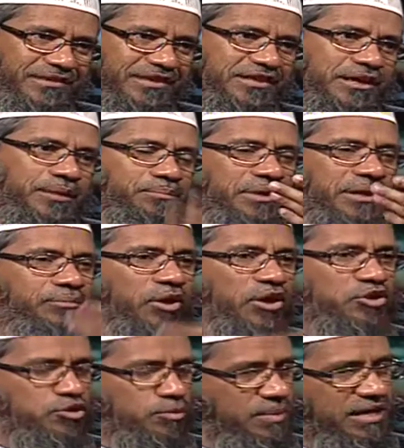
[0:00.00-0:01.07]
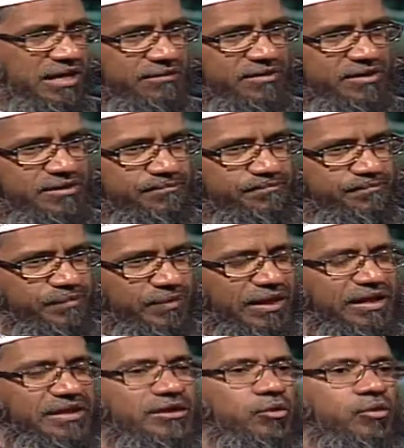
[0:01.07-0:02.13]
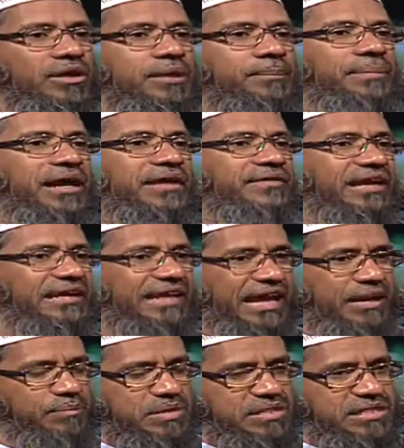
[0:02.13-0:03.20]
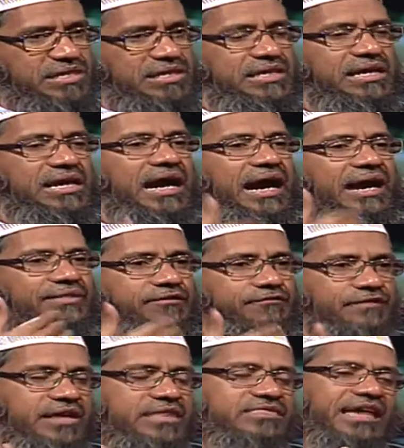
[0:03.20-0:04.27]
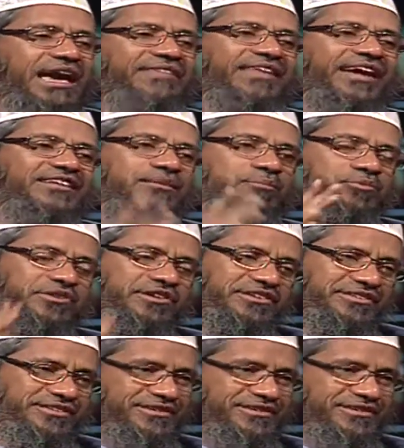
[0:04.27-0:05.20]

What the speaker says: That the complete body should be covered. The only parts that can be seen are the face and the hand of the